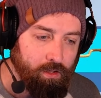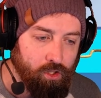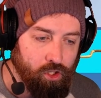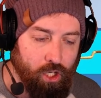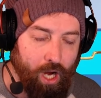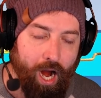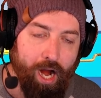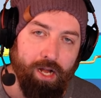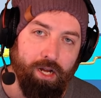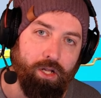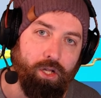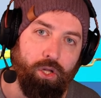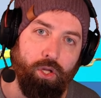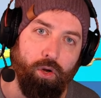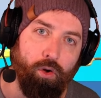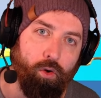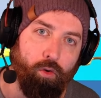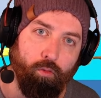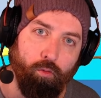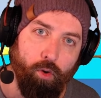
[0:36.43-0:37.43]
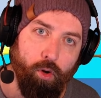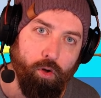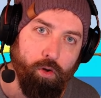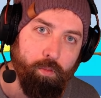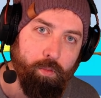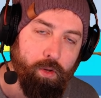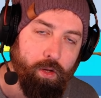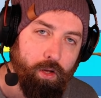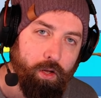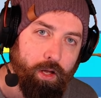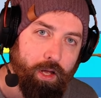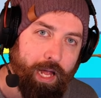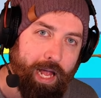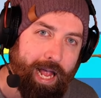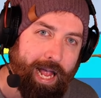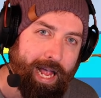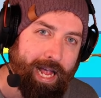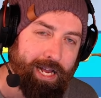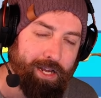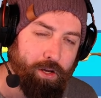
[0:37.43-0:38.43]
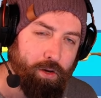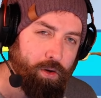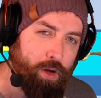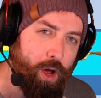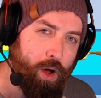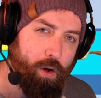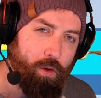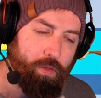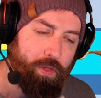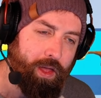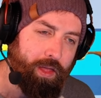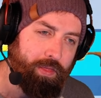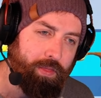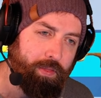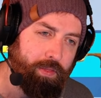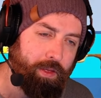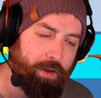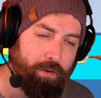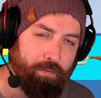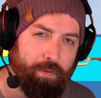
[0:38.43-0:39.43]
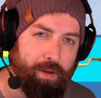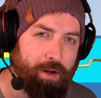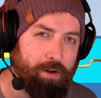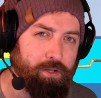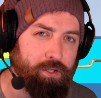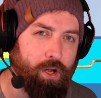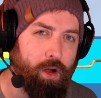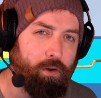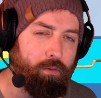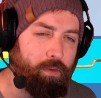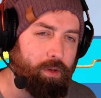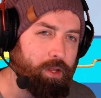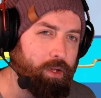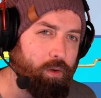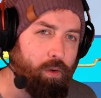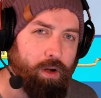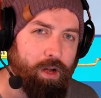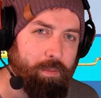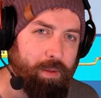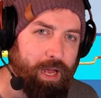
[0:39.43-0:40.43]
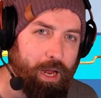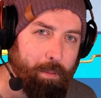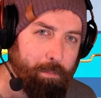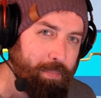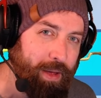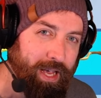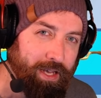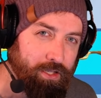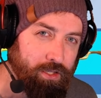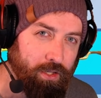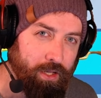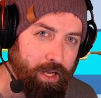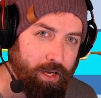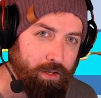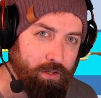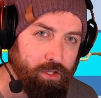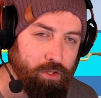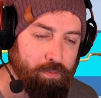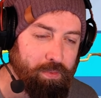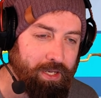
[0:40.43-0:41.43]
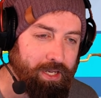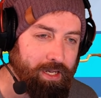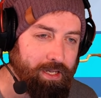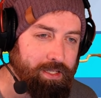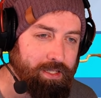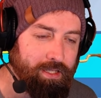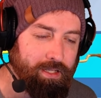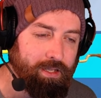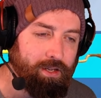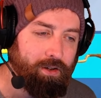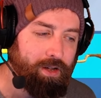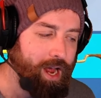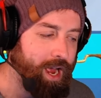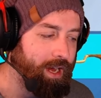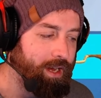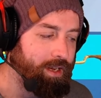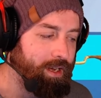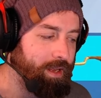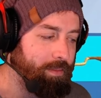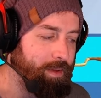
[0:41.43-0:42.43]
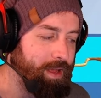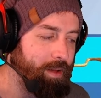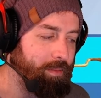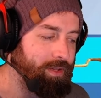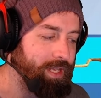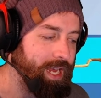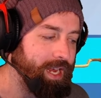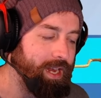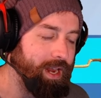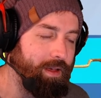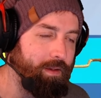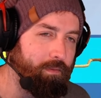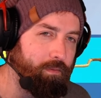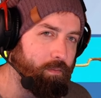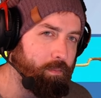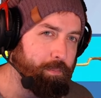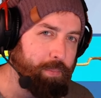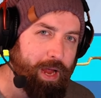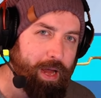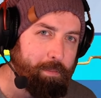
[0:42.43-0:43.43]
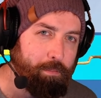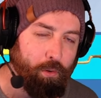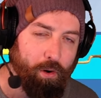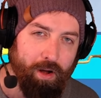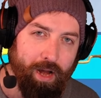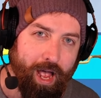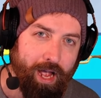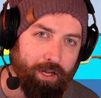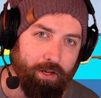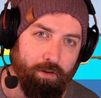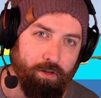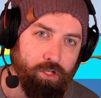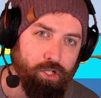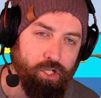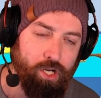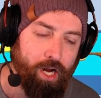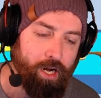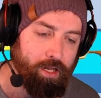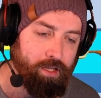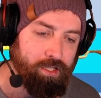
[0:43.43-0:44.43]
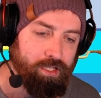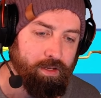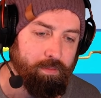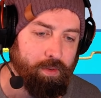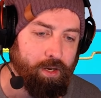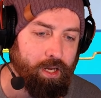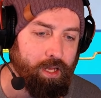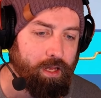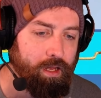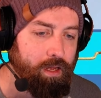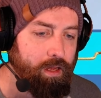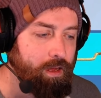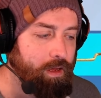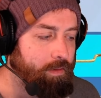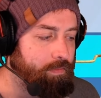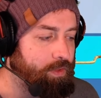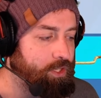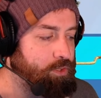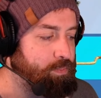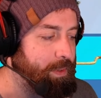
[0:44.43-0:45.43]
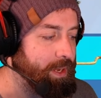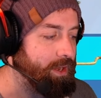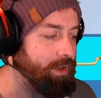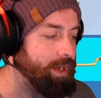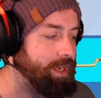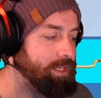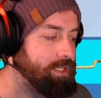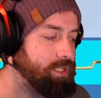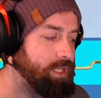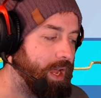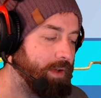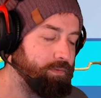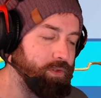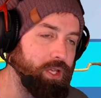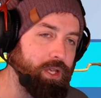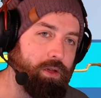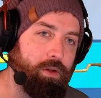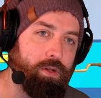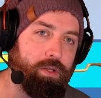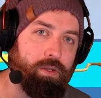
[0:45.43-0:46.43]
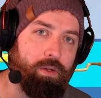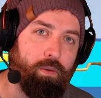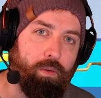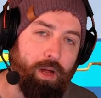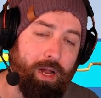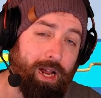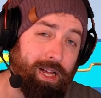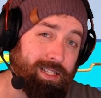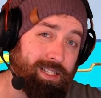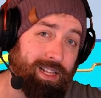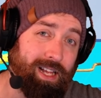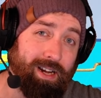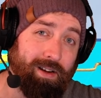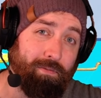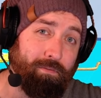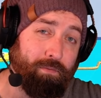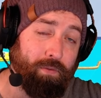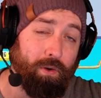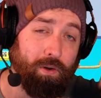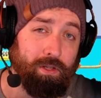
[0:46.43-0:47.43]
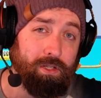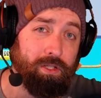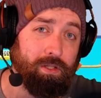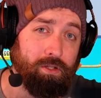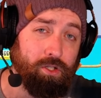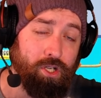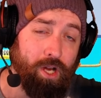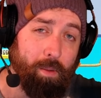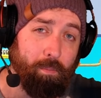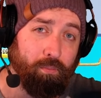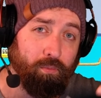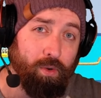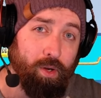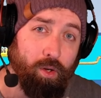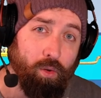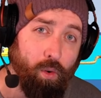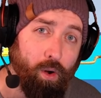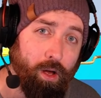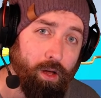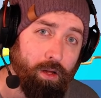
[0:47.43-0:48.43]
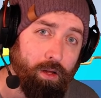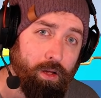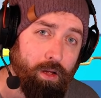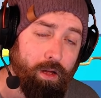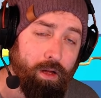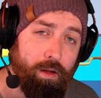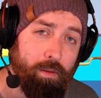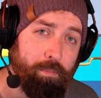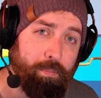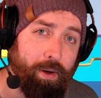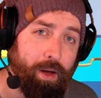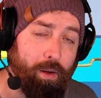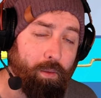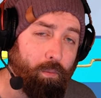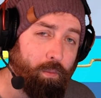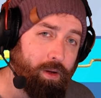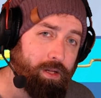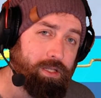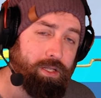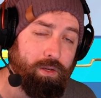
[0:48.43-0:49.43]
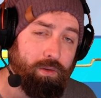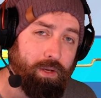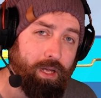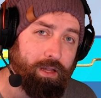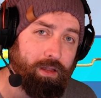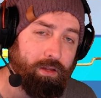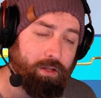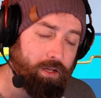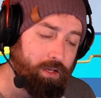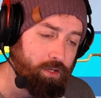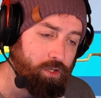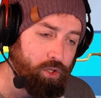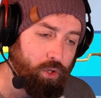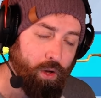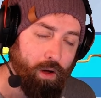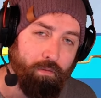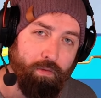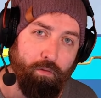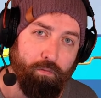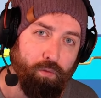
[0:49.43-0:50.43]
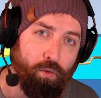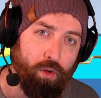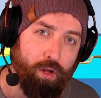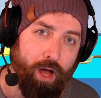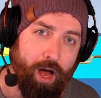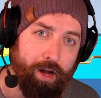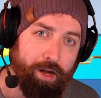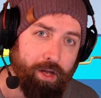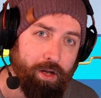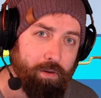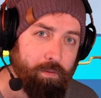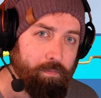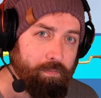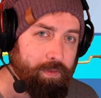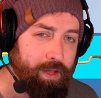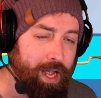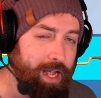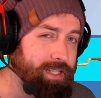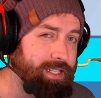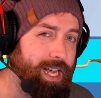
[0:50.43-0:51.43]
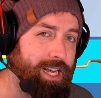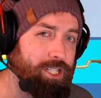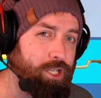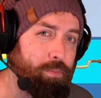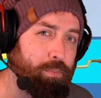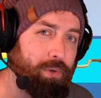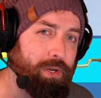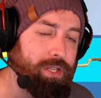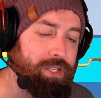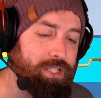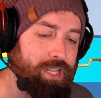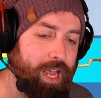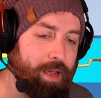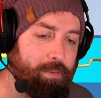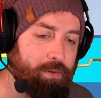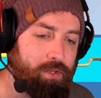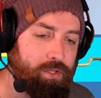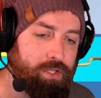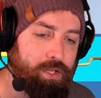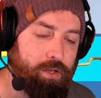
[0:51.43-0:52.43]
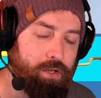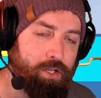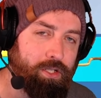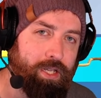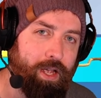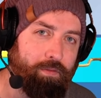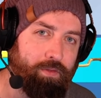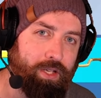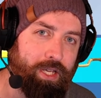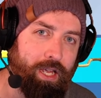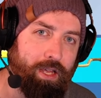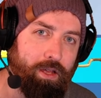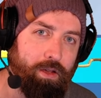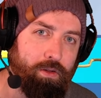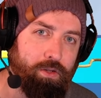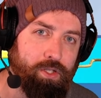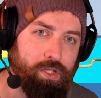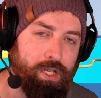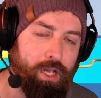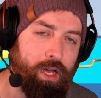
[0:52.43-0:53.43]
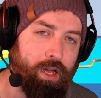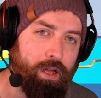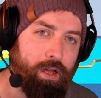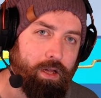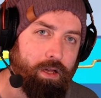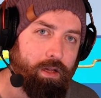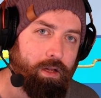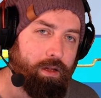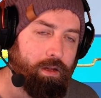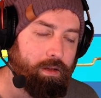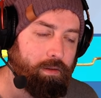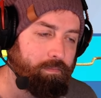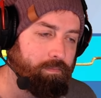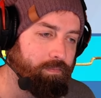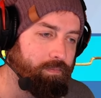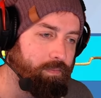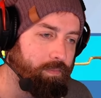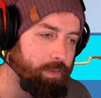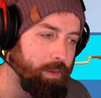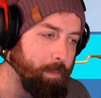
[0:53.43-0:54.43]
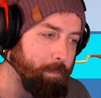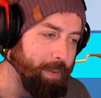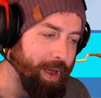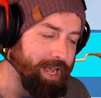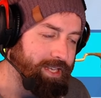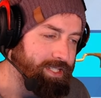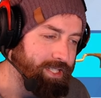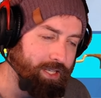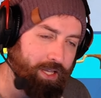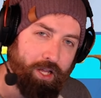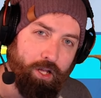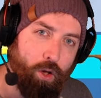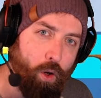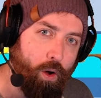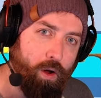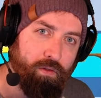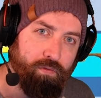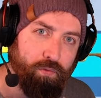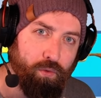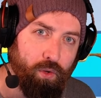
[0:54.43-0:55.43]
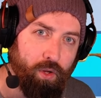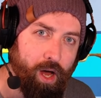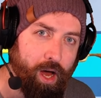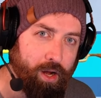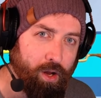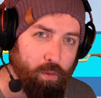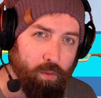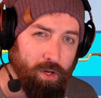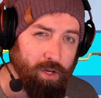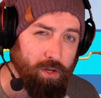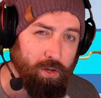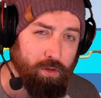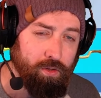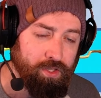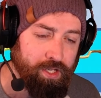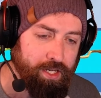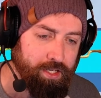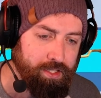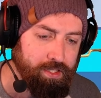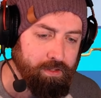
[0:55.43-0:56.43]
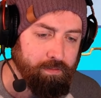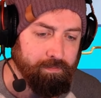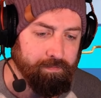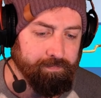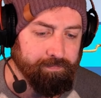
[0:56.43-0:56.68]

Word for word: trying to clear a room and you know that the defenders aren't really going to be on pixel angles because you're not going to be able to hit a pinpoint accurate shot on somebody. The spear is tough to use. It has a lot of first jump recoil, but once you get control of the full auto, it's actually pretty stable. So you just have to get used to Basically going full auto when you use this.